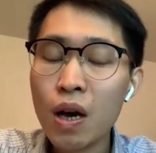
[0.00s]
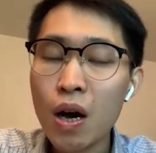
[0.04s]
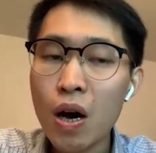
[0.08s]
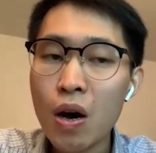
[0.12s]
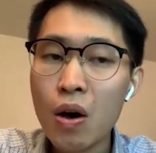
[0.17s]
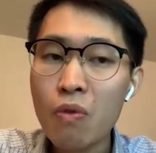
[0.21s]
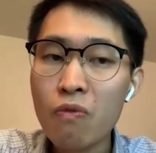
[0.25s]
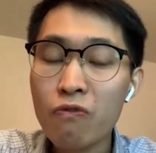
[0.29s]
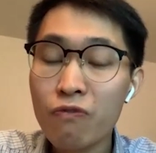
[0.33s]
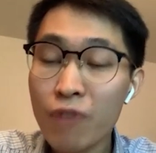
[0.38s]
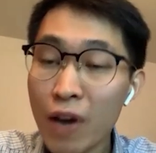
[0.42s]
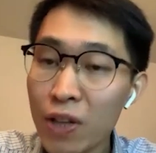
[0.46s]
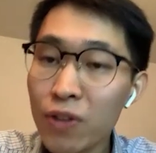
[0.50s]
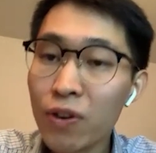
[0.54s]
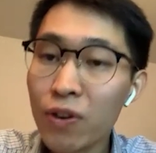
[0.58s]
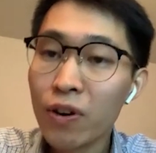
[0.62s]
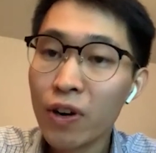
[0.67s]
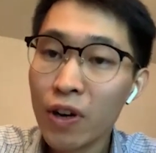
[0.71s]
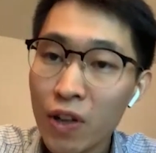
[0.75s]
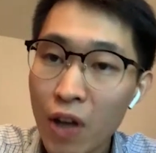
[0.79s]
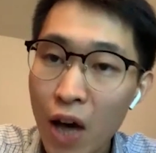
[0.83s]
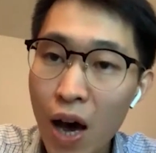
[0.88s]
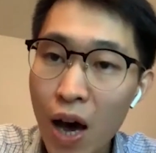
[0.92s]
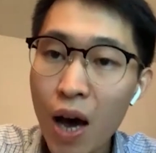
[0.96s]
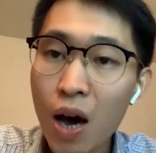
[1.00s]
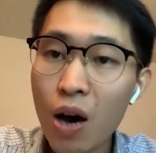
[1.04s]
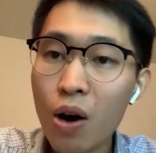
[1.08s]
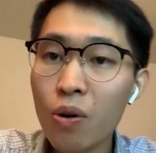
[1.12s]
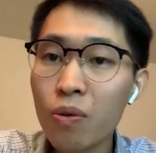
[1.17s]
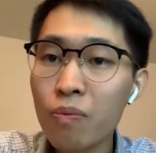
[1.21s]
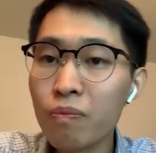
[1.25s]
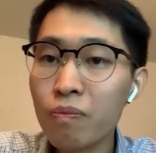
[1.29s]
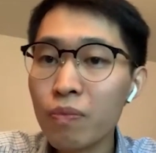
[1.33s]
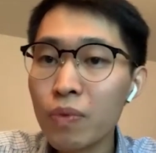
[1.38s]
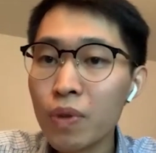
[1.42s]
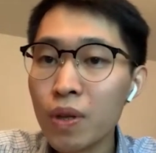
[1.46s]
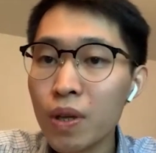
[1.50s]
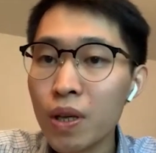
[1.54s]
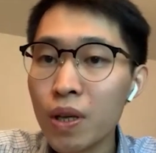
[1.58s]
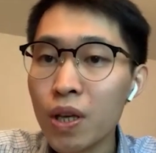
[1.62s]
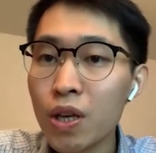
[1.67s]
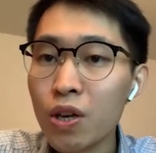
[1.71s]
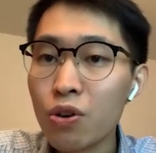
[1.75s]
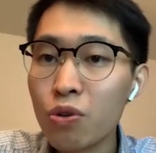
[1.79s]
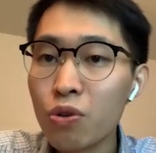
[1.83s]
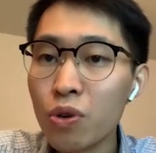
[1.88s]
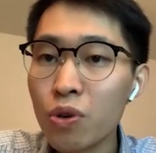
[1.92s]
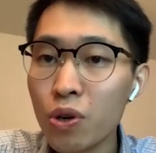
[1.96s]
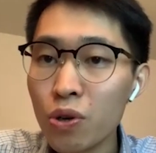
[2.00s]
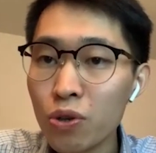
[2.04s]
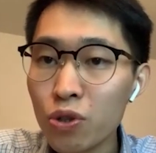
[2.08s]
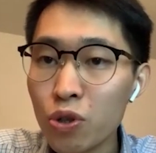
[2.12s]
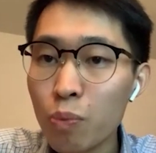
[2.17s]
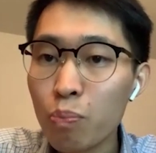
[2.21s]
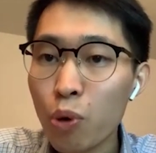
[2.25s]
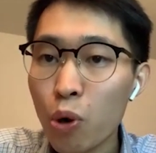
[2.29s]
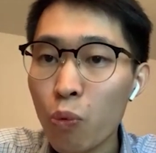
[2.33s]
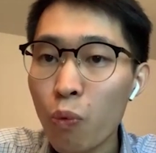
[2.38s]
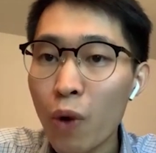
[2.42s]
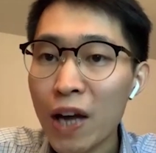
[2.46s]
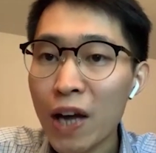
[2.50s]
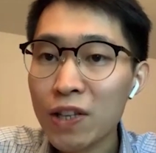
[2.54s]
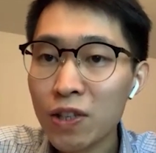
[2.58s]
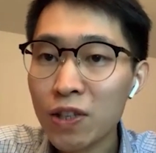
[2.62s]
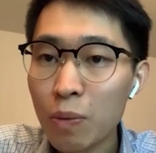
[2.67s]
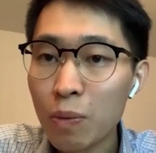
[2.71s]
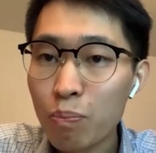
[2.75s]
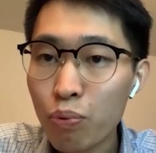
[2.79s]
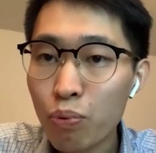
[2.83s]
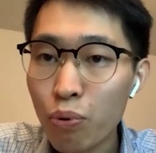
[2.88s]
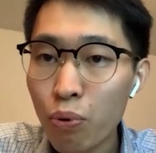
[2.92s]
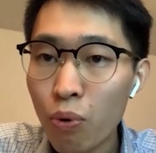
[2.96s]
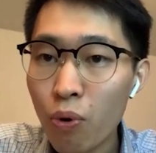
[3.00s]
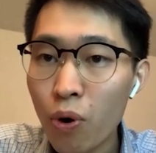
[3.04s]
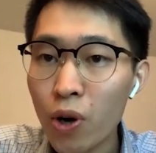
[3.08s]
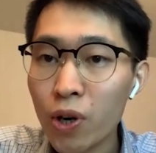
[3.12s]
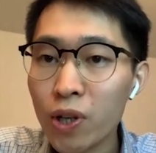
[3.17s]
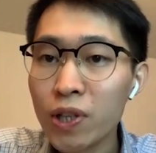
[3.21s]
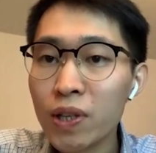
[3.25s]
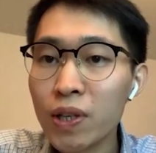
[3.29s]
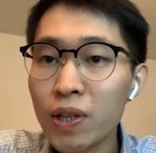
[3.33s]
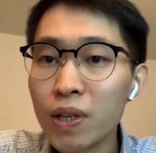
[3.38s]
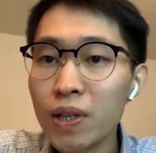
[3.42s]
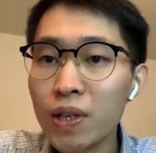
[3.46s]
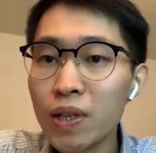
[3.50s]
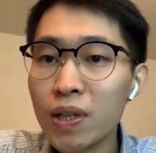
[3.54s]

uh, whether and how it could also provide support